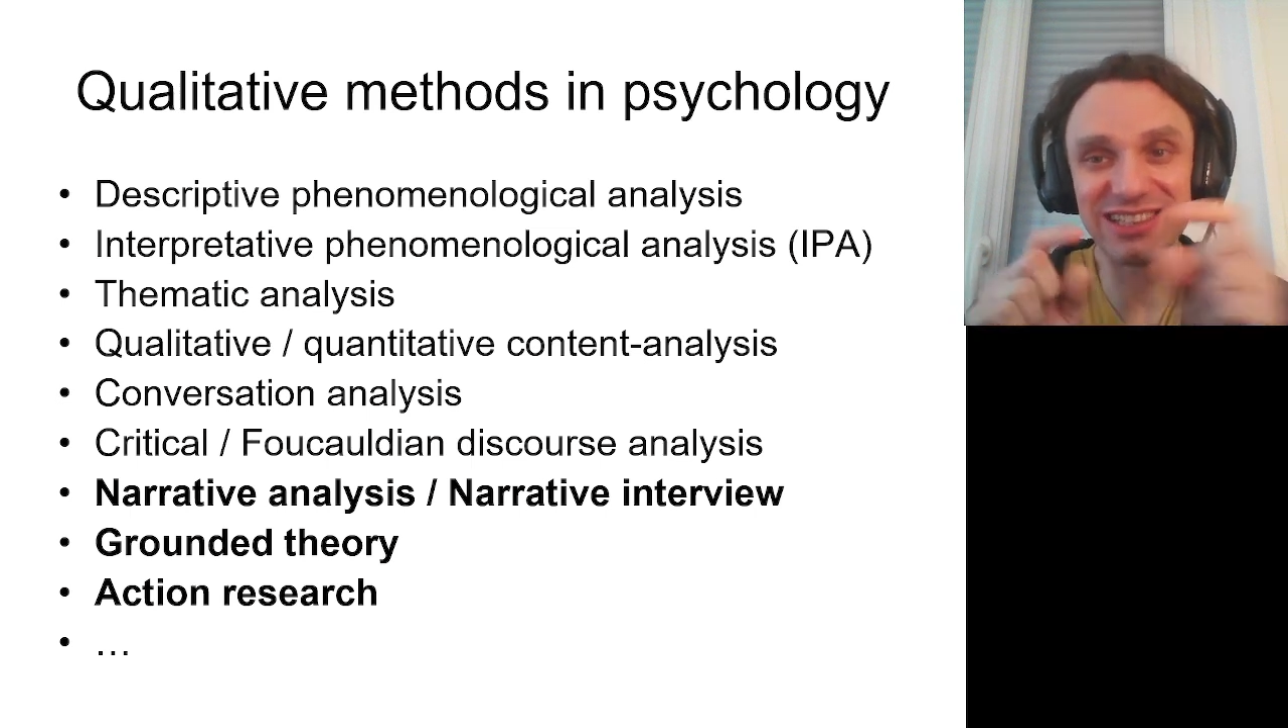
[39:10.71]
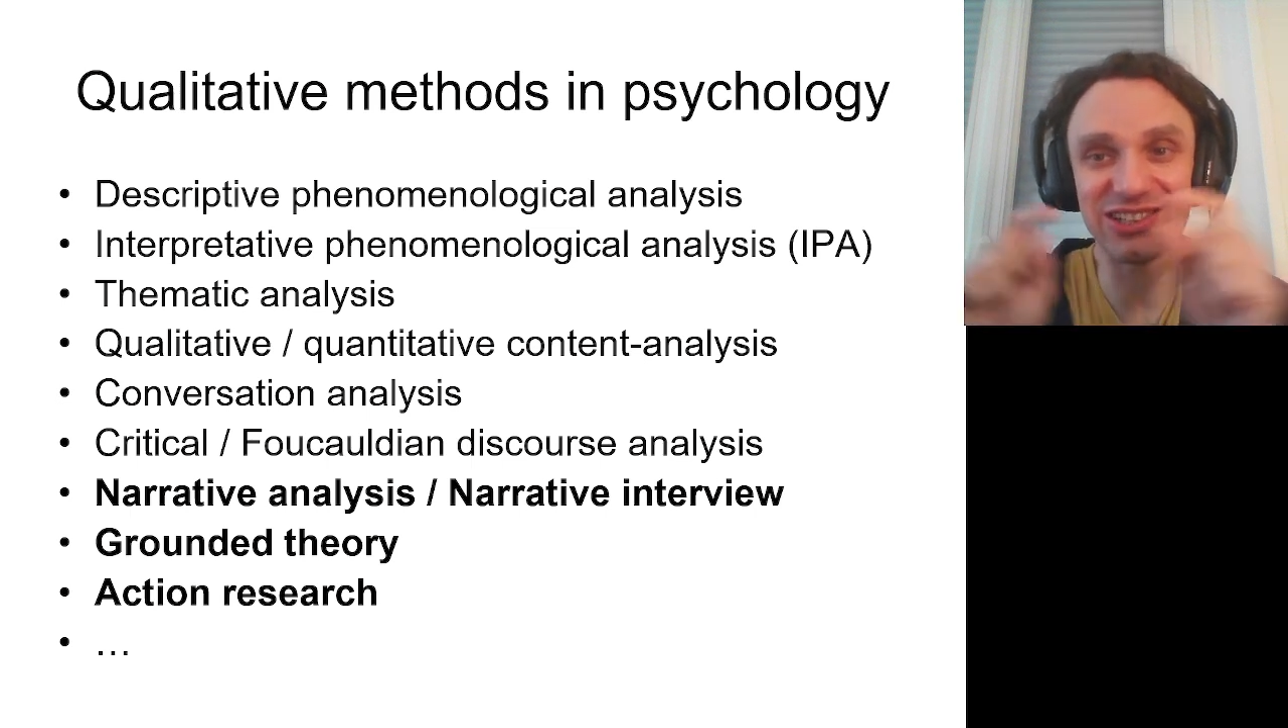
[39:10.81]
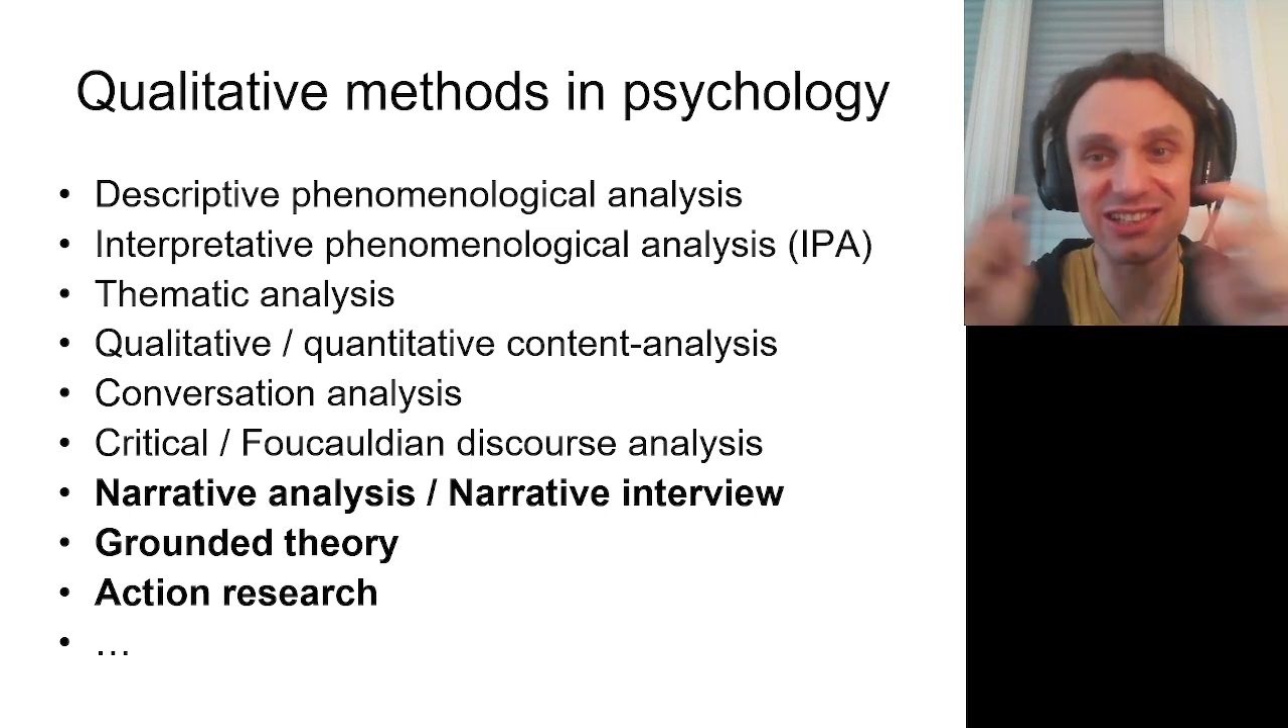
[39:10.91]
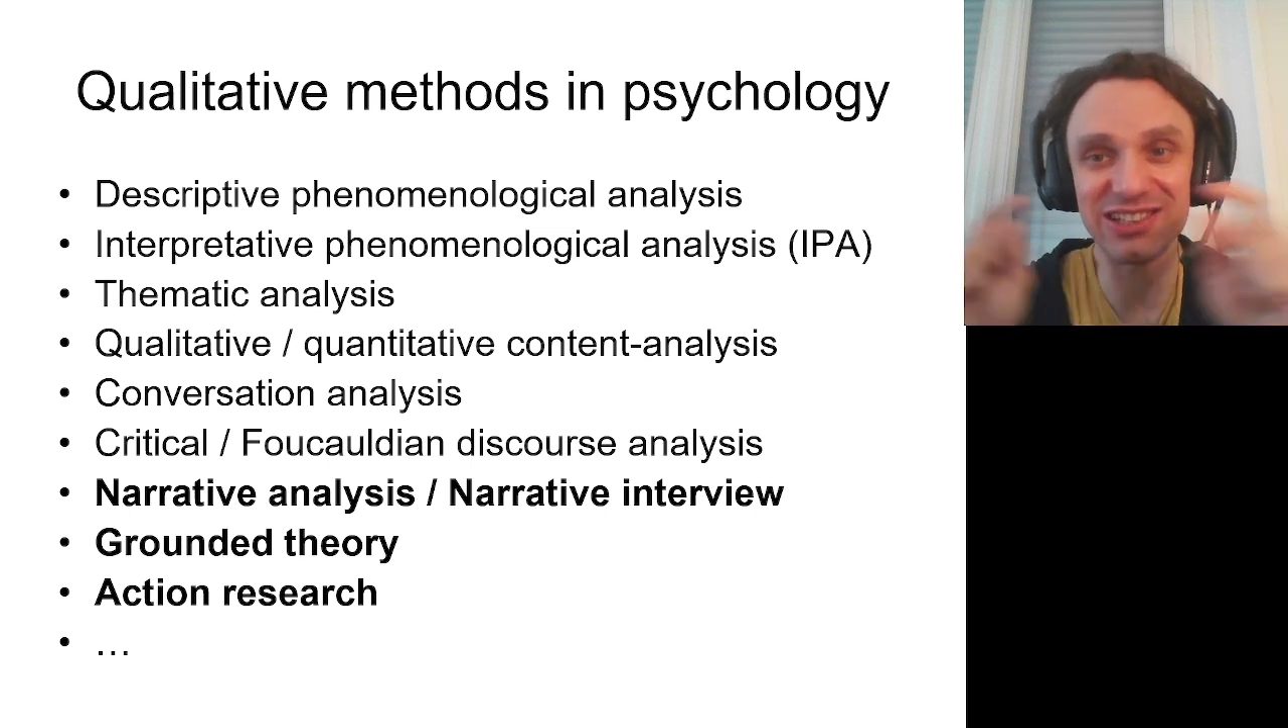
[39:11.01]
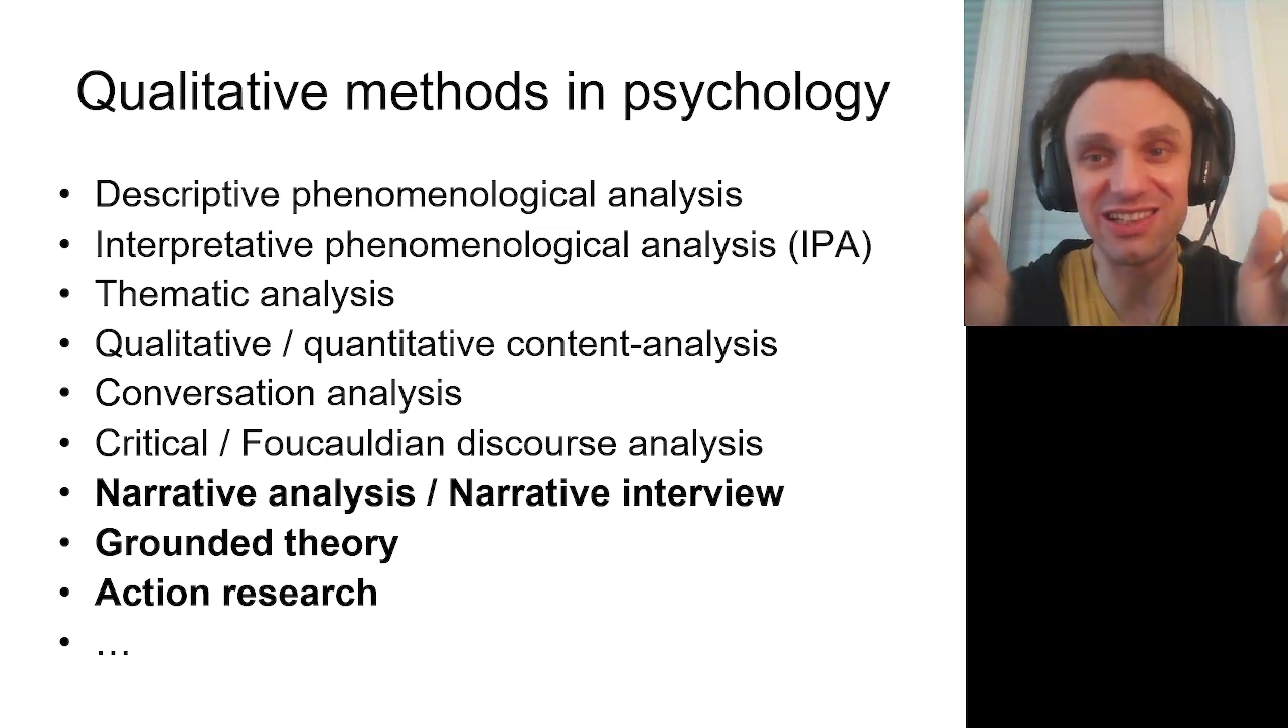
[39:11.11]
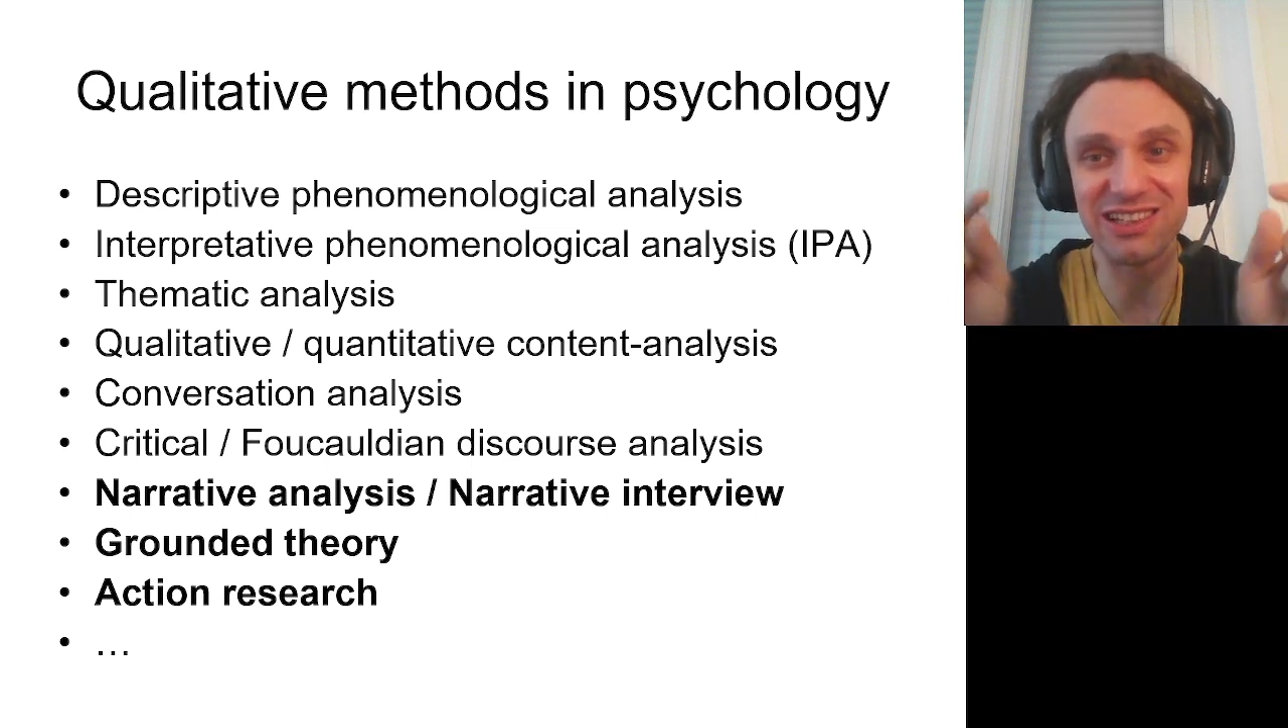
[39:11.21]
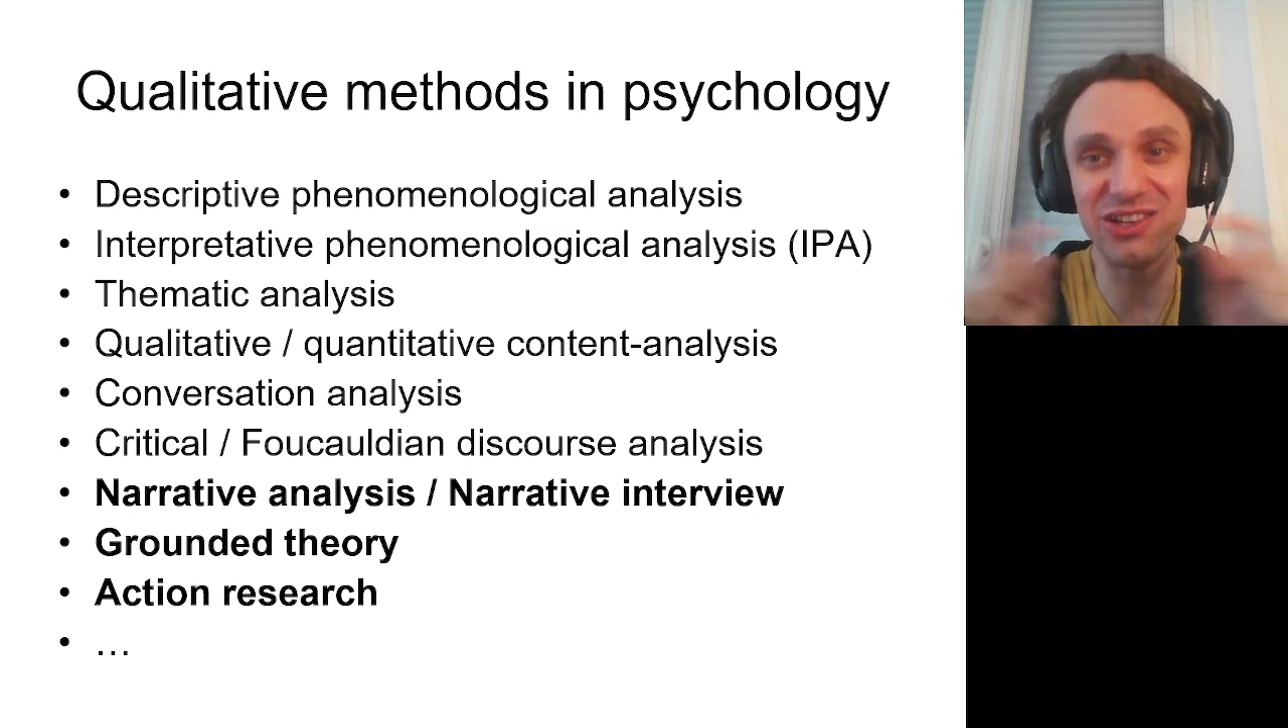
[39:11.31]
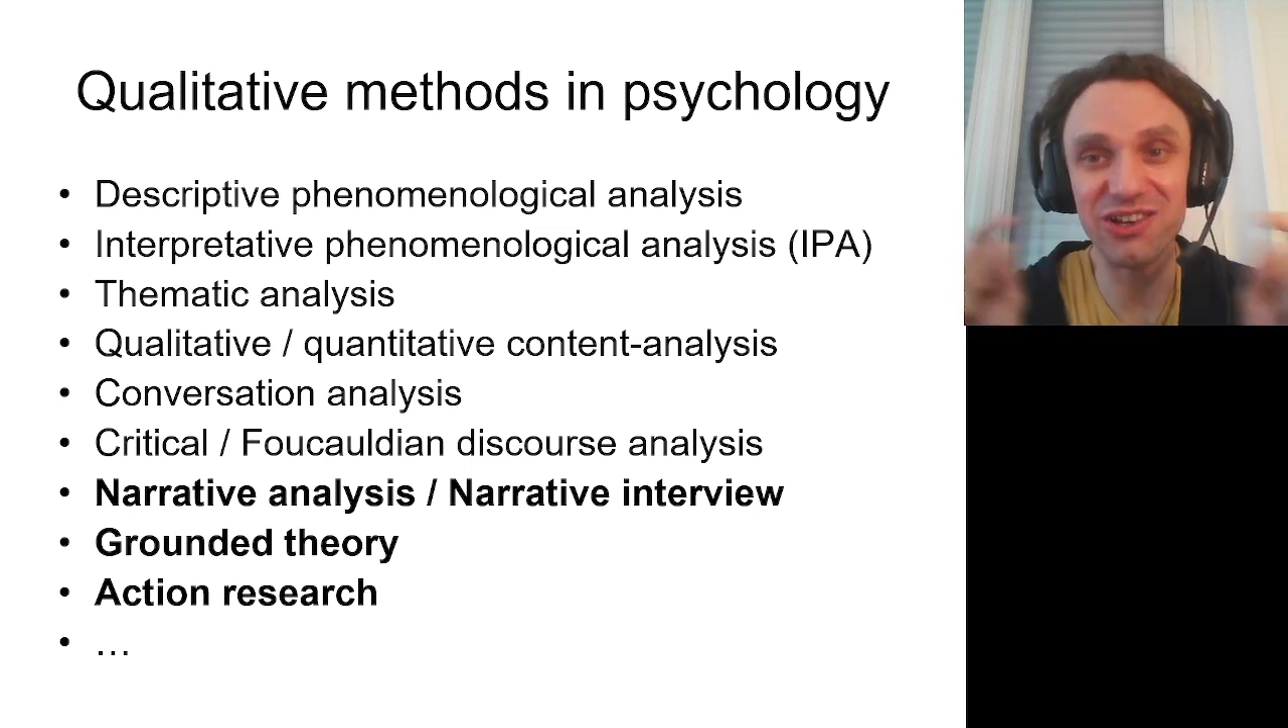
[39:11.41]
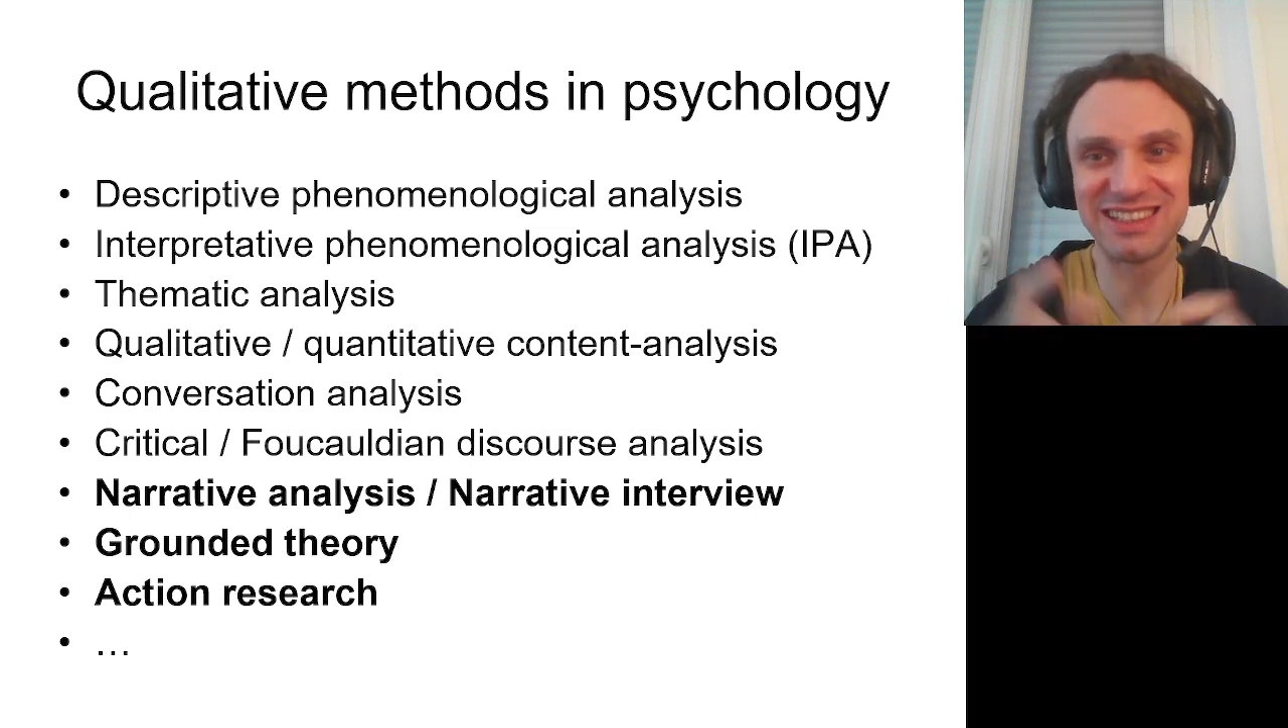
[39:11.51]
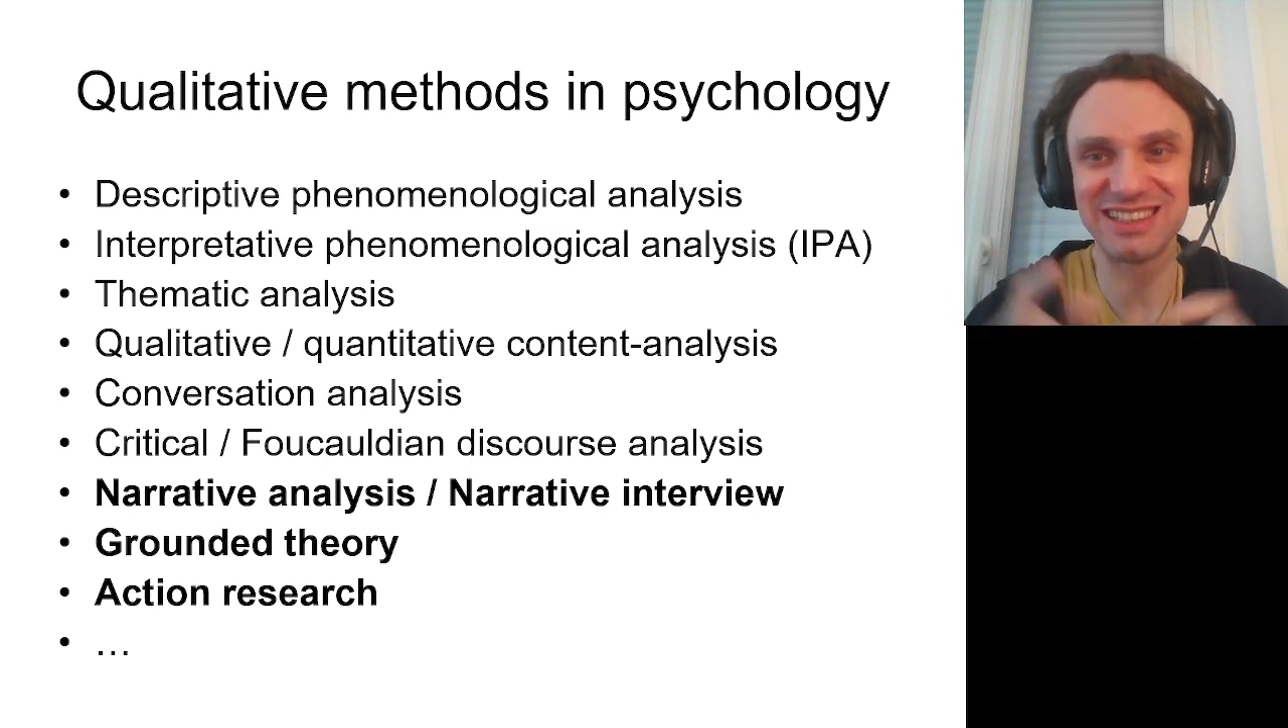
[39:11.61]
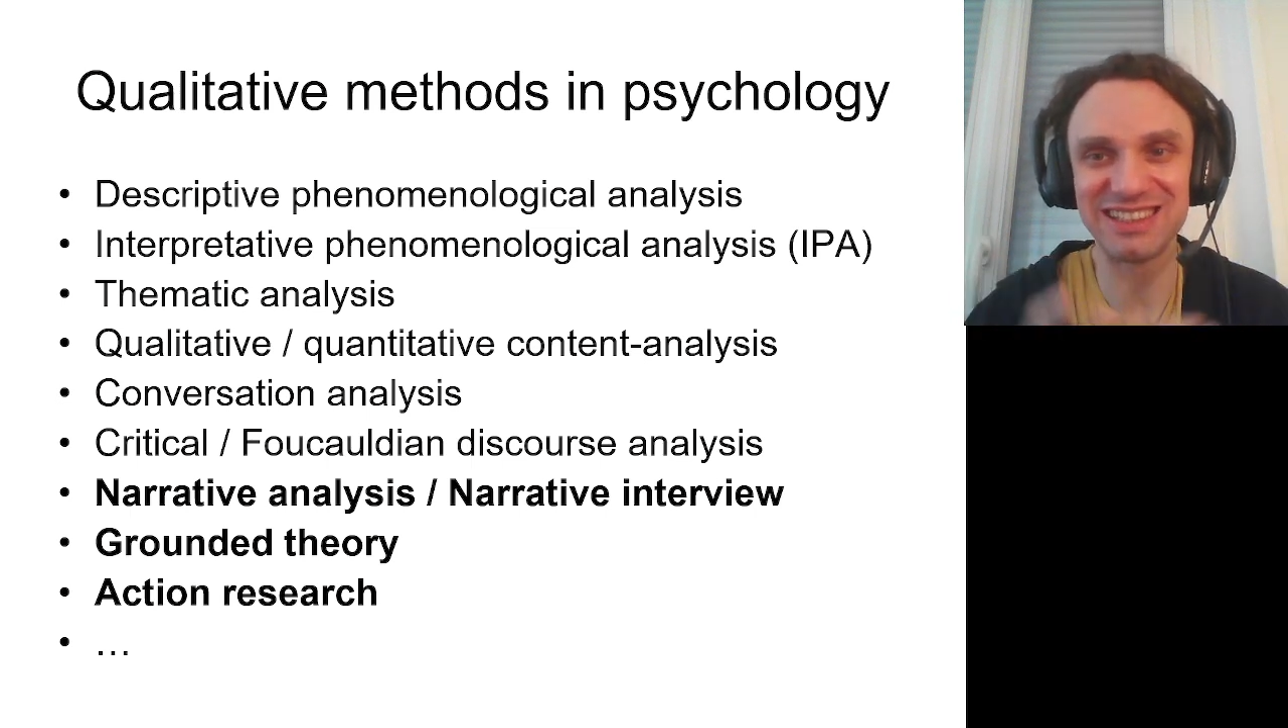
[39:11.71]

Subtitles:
certain notes.